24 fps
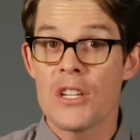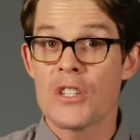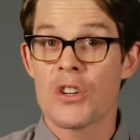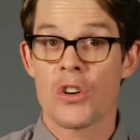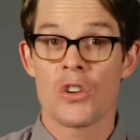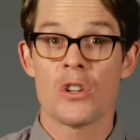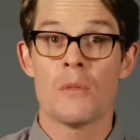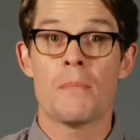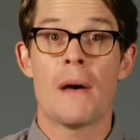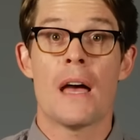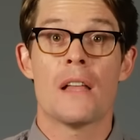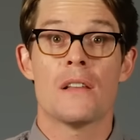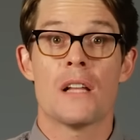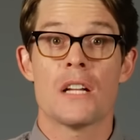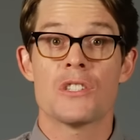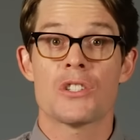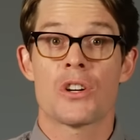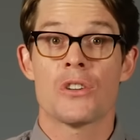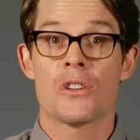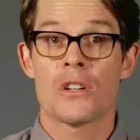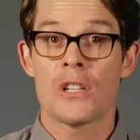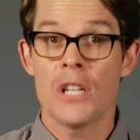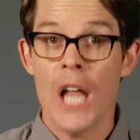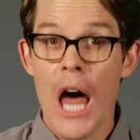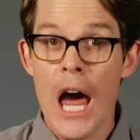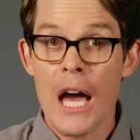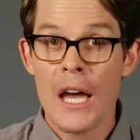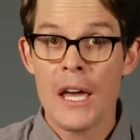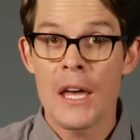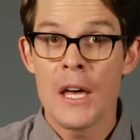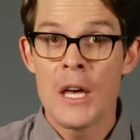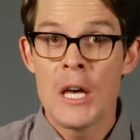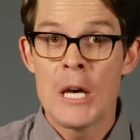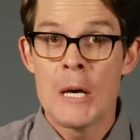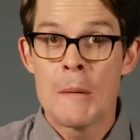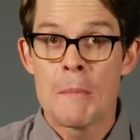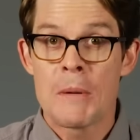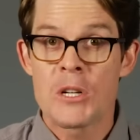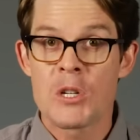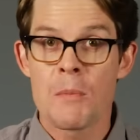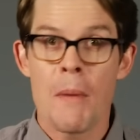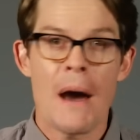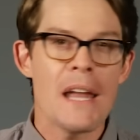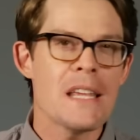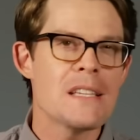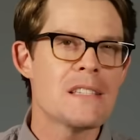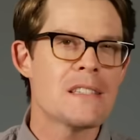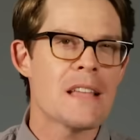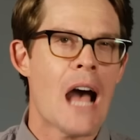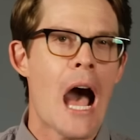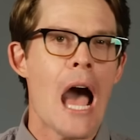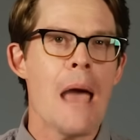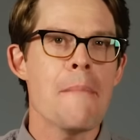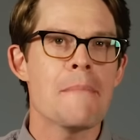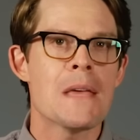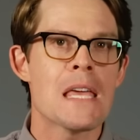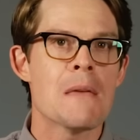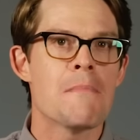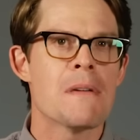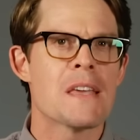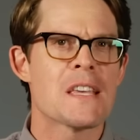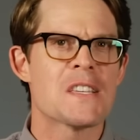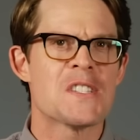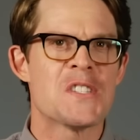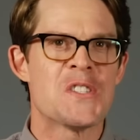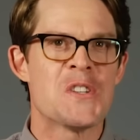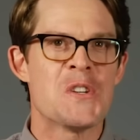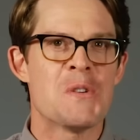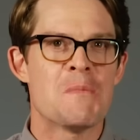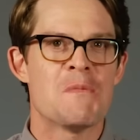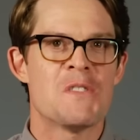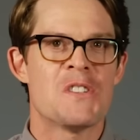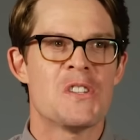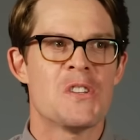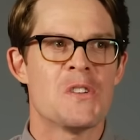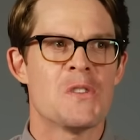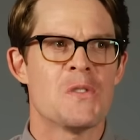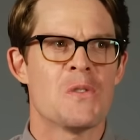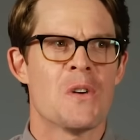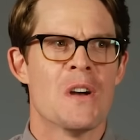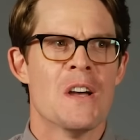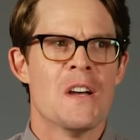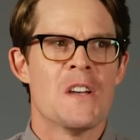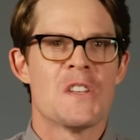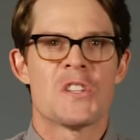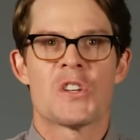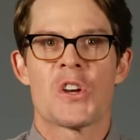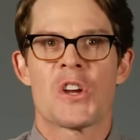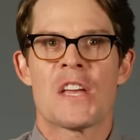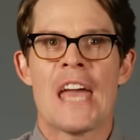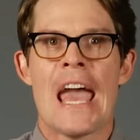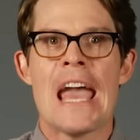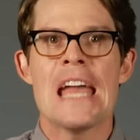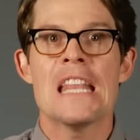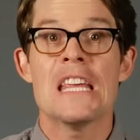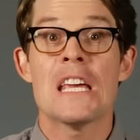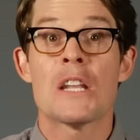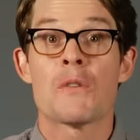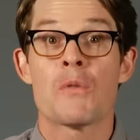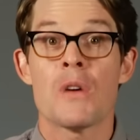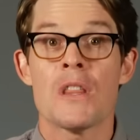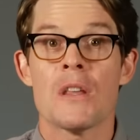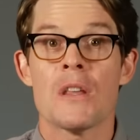an internal biological clock, but your body's timekeeping is tuned to circadian